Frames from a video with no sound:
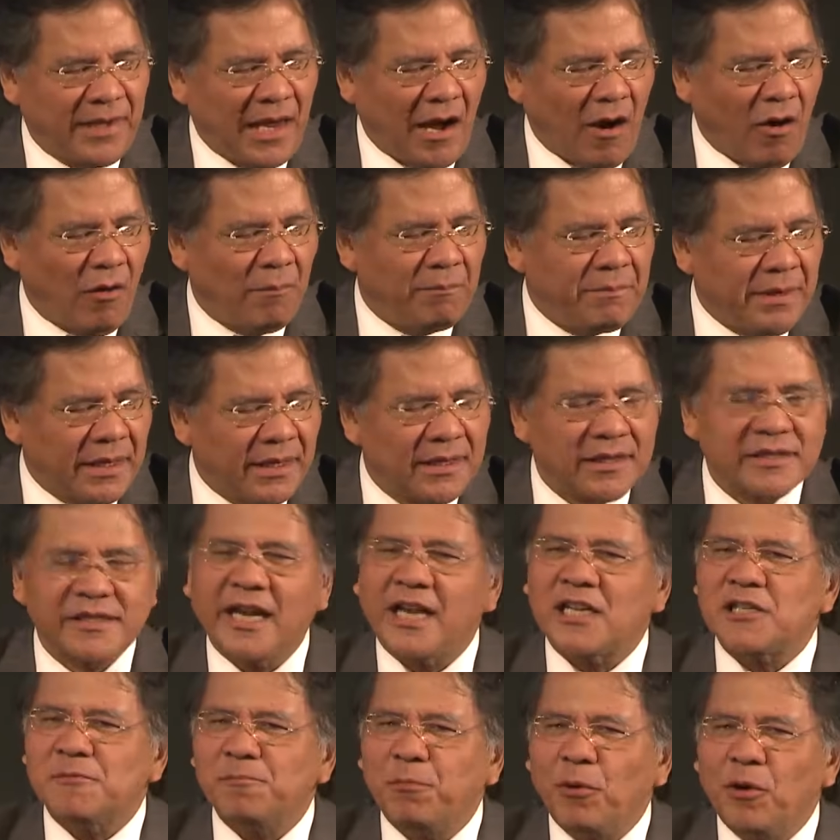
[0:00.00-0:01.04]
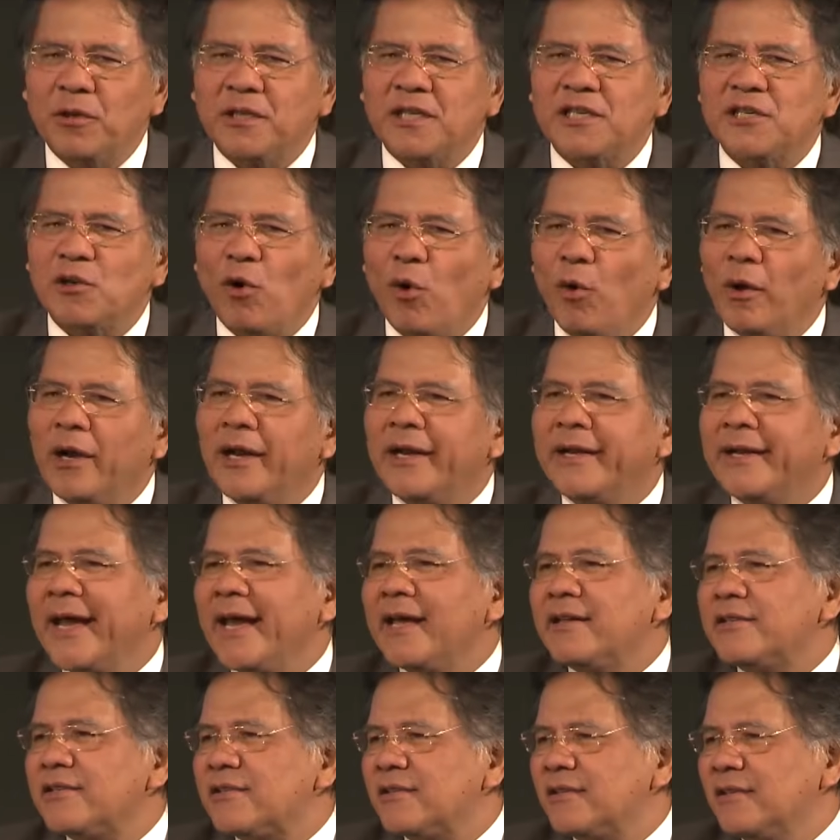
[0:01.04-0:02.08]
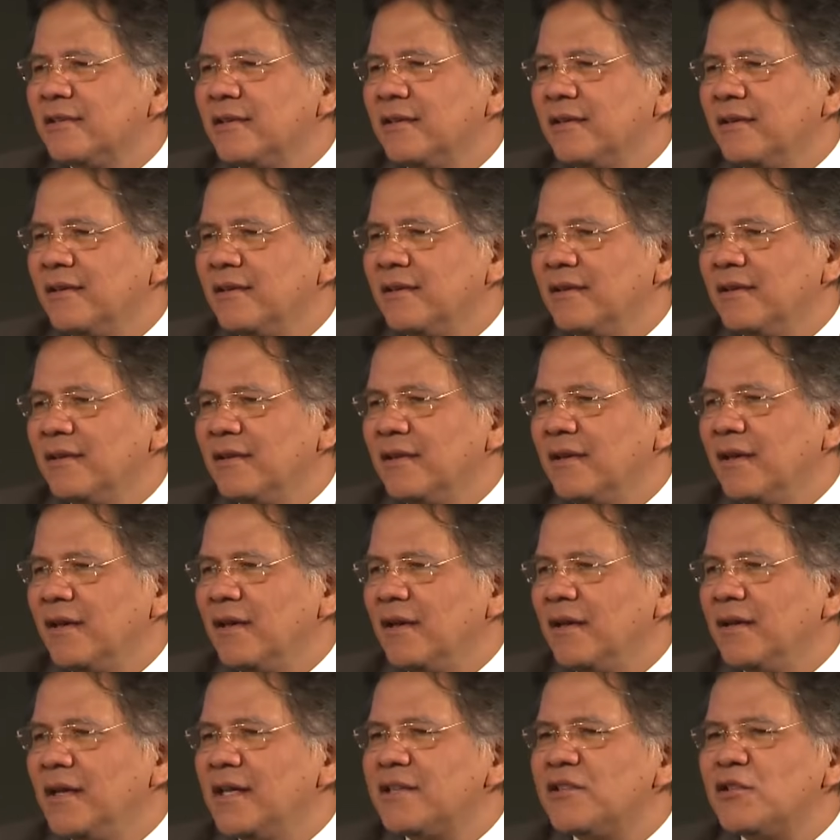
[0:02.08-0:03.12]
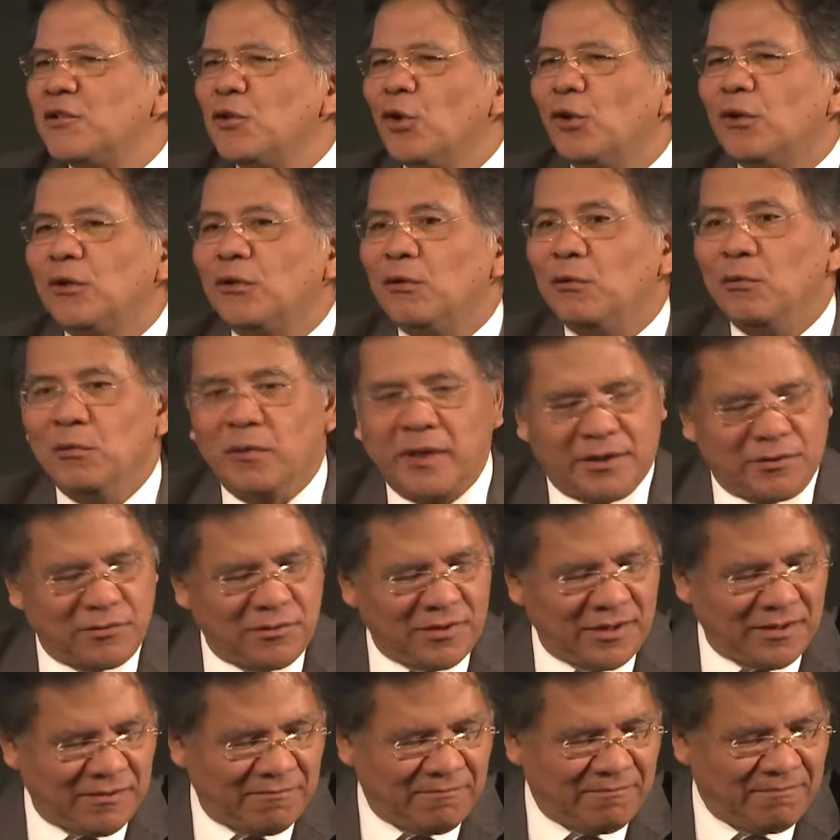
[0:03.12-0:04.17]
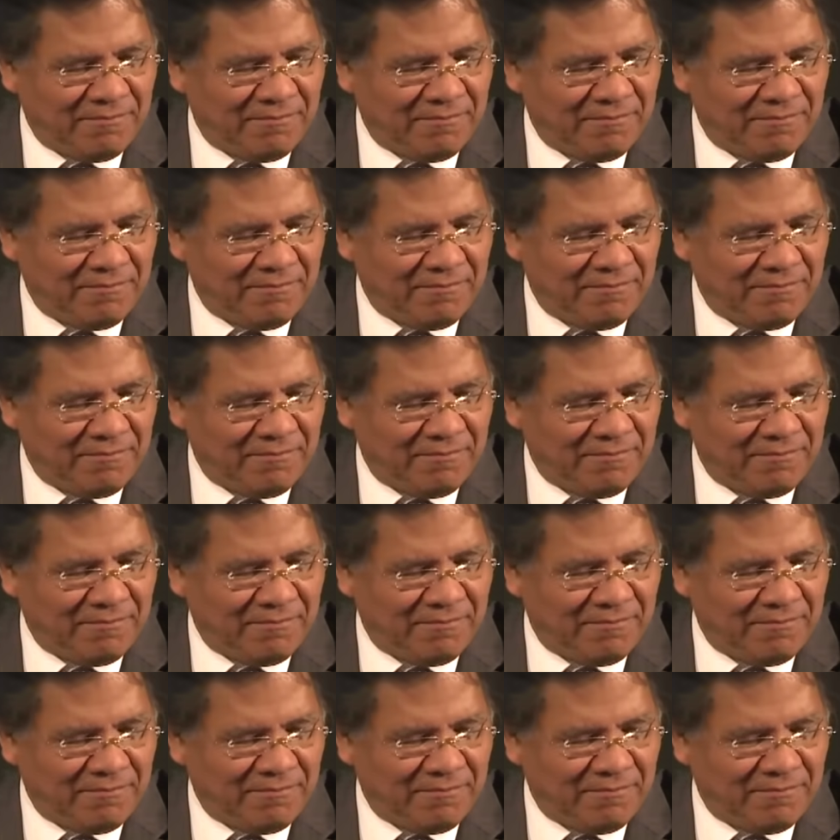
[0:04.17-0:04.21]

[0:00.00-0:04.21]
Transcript: our biggest export is oil and gas. That's not true, actually.